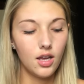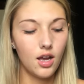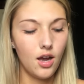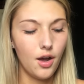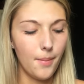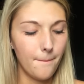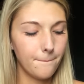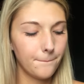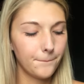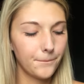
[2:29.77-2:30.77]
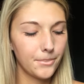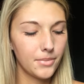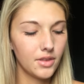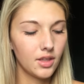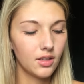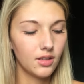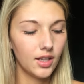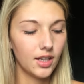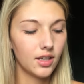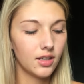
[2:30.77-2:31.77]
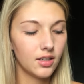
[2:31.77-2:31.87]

um, like